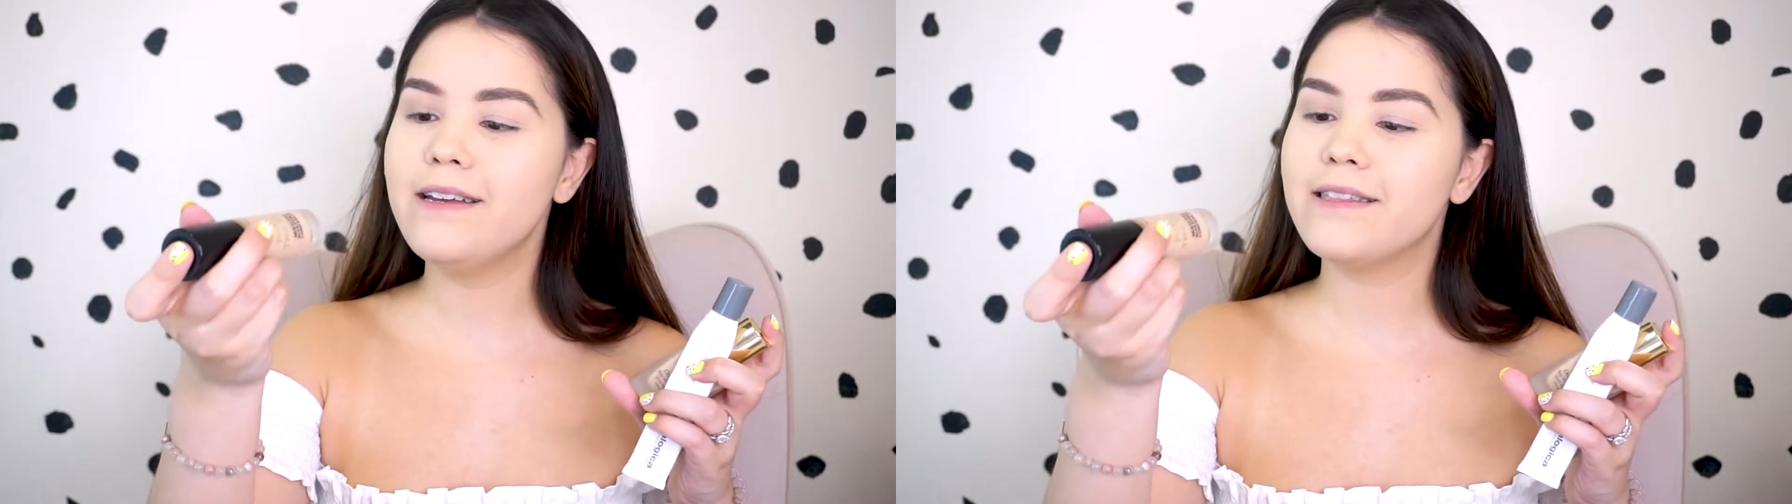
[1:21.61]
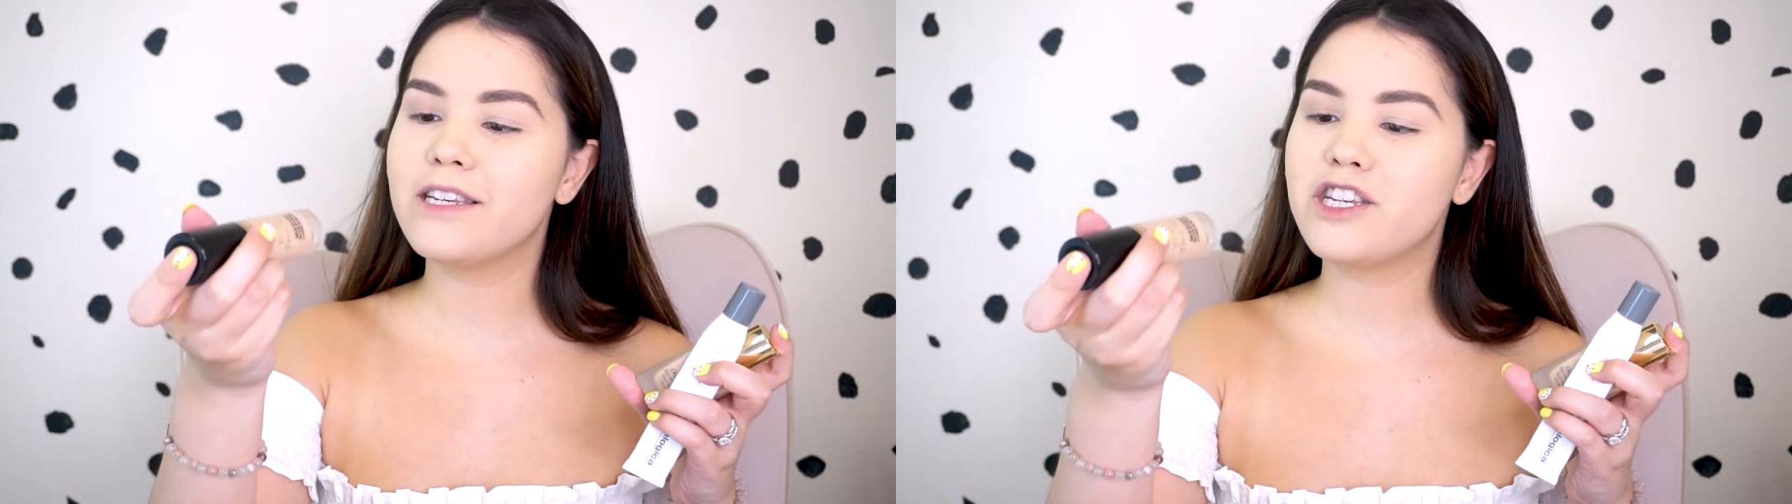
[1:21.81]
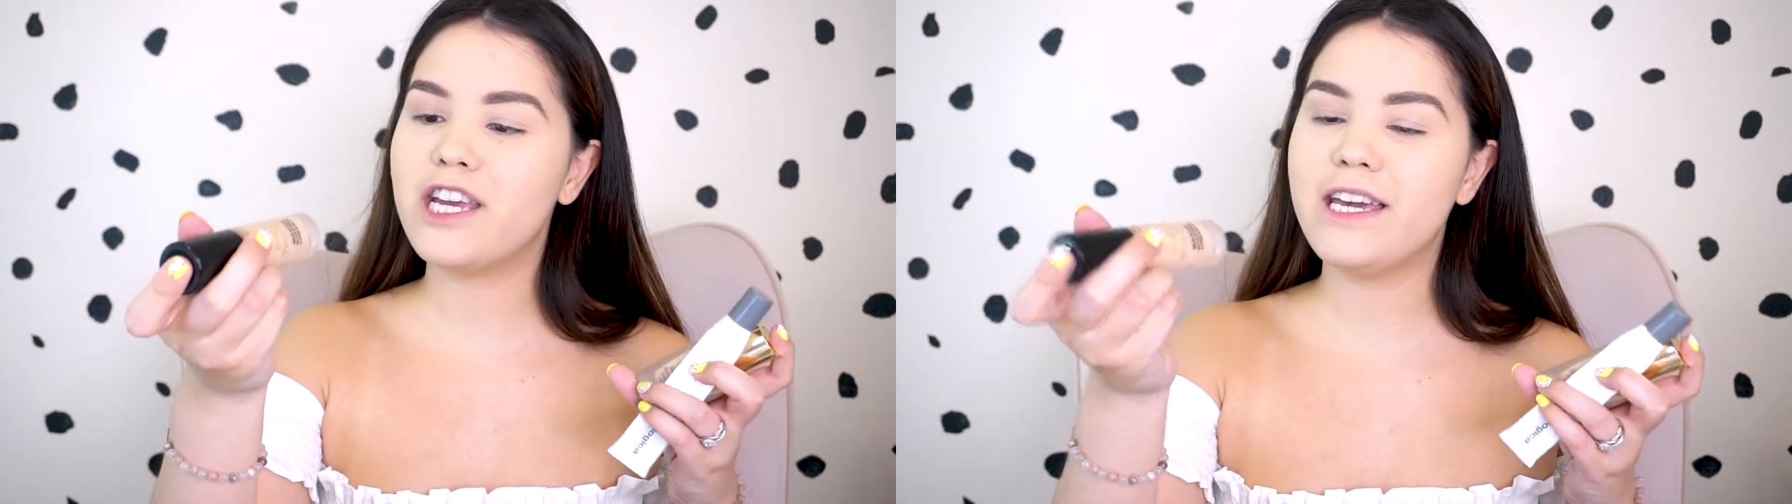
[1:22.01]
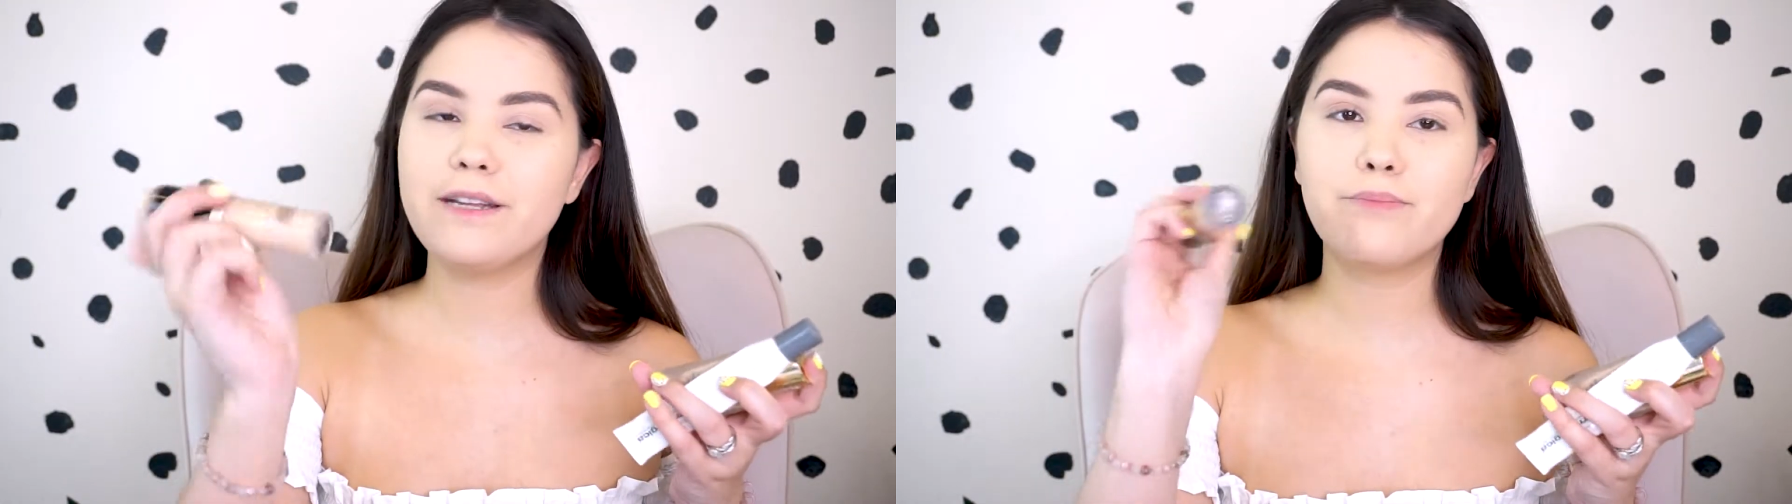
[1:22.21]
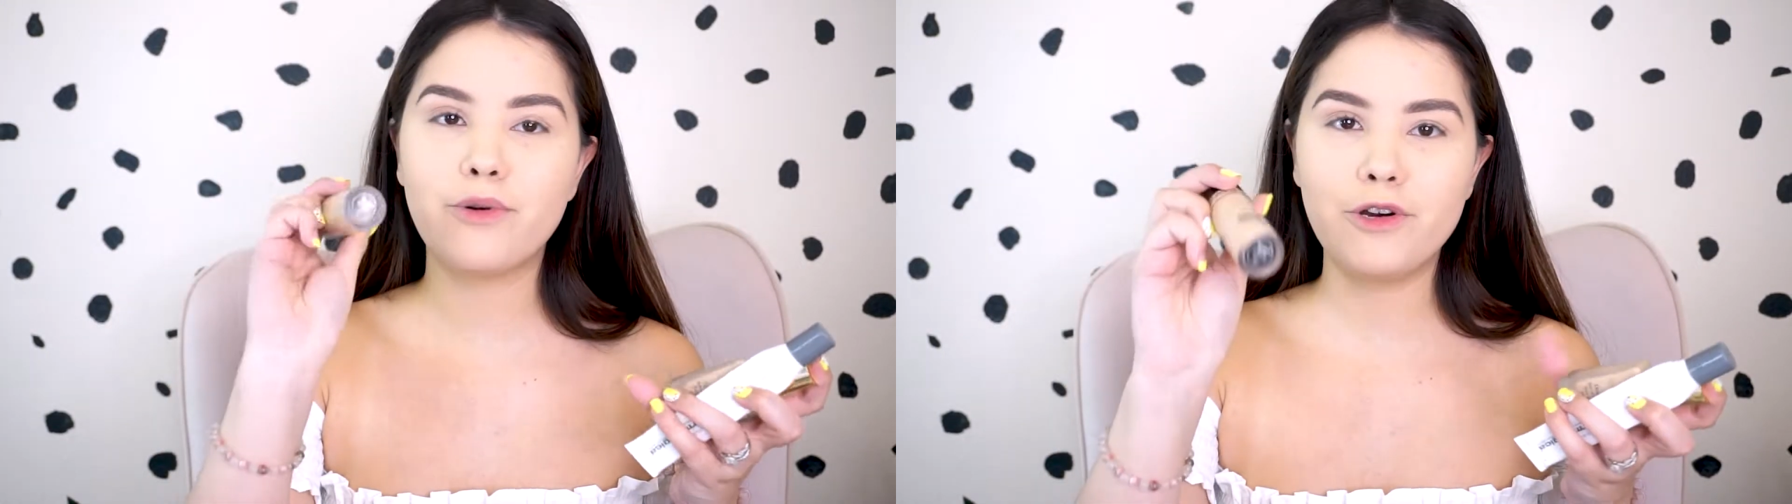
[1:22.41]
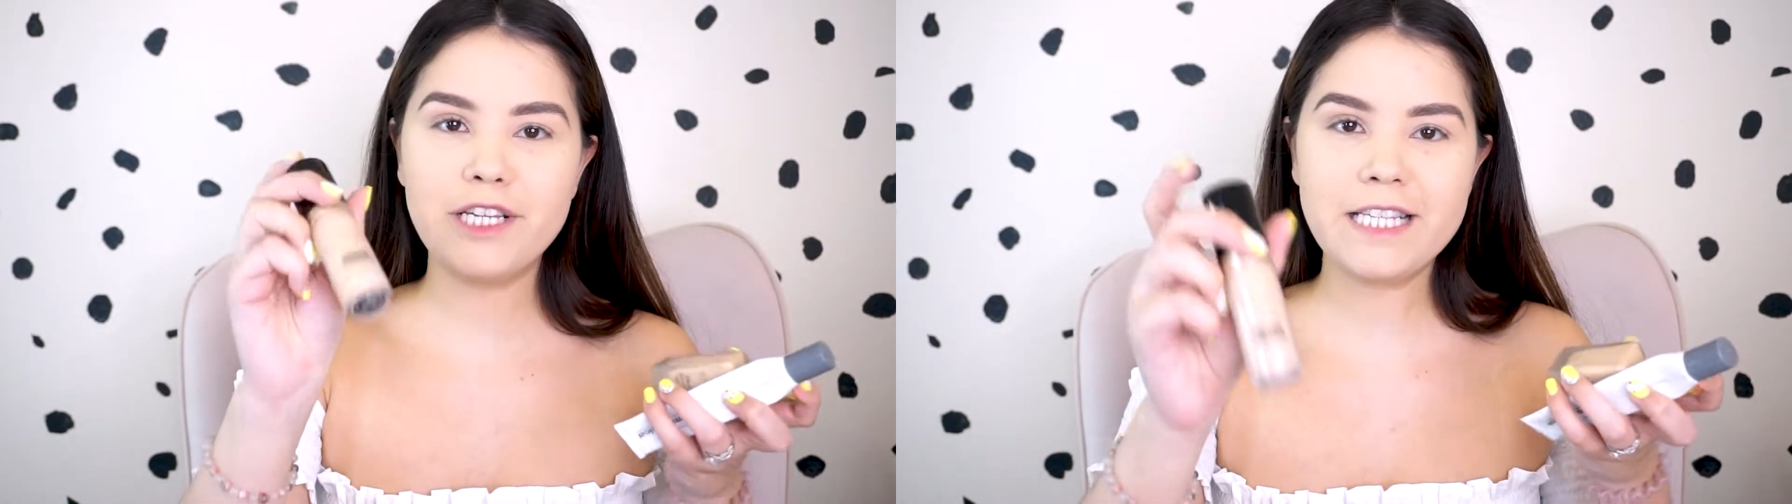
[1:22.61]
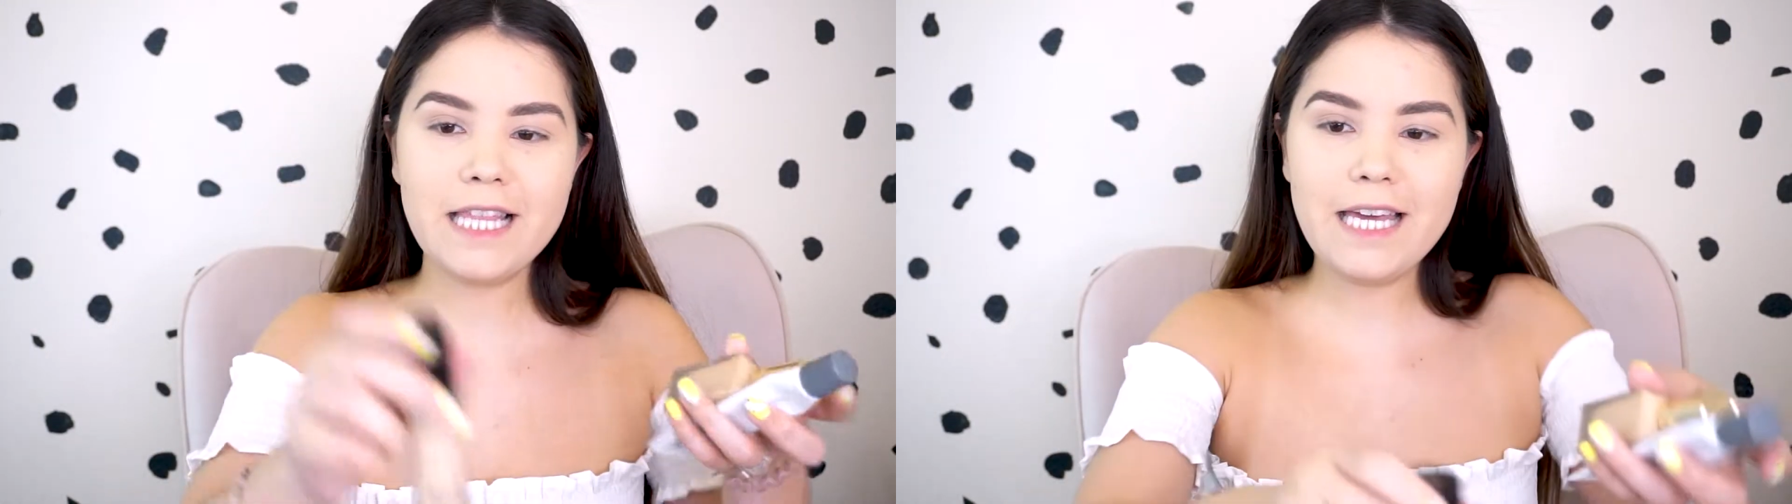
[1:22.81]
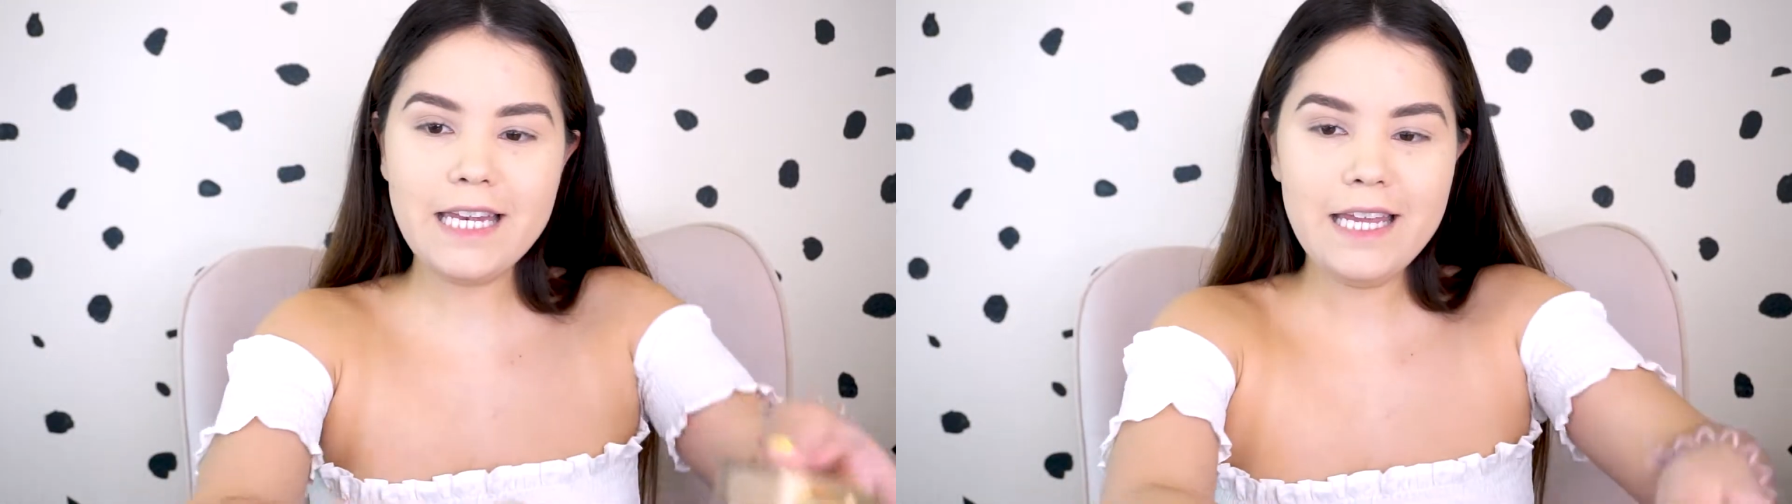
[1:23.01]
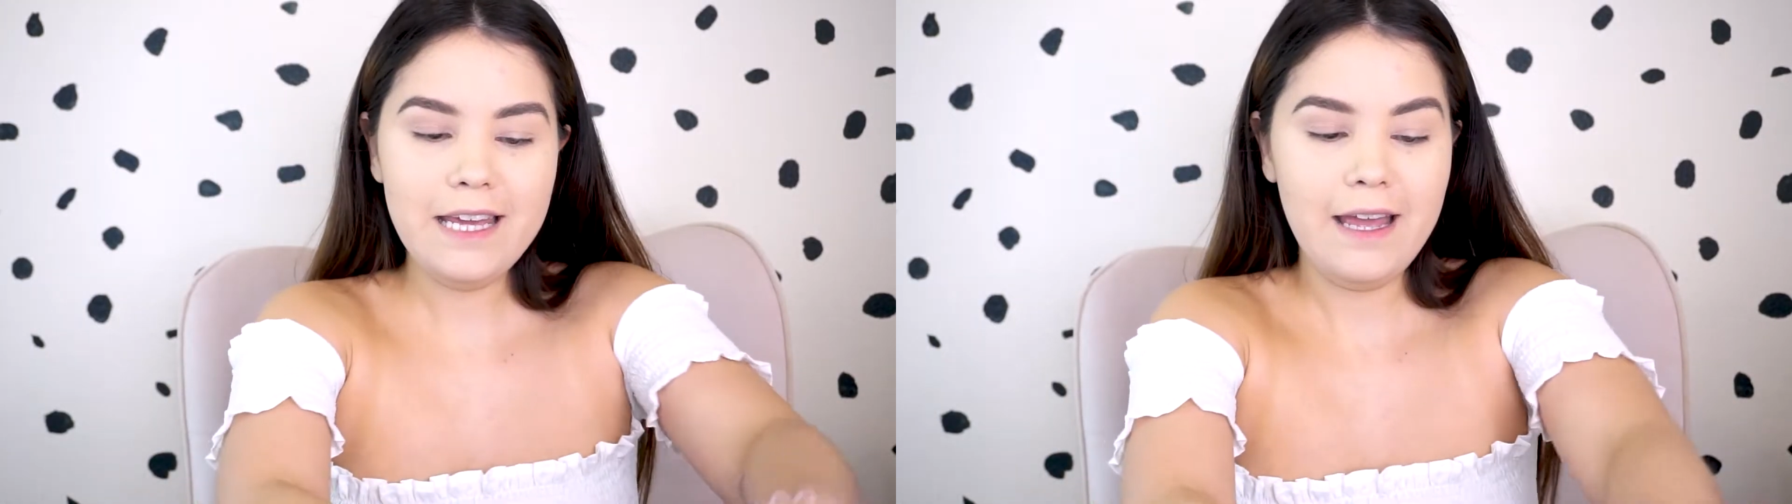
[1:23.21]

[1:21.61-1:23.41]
in the shade Porcelain.